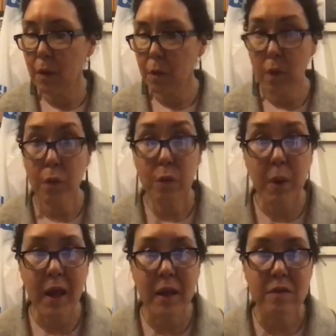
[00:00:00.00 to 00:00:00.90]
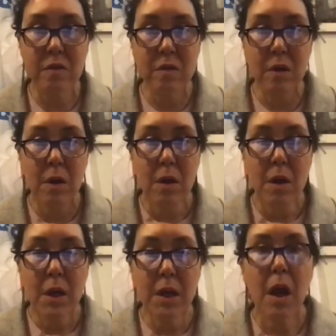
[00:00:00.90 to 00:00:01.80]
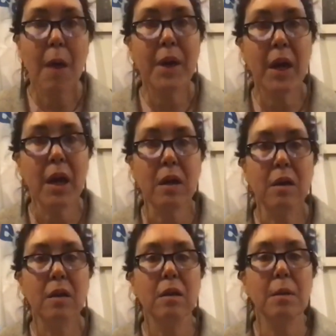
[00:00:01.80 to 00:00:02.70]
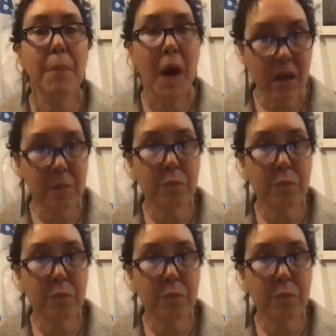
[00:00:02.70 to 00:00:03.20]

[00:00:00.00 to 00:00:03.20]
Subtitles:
roadways, he nominated mining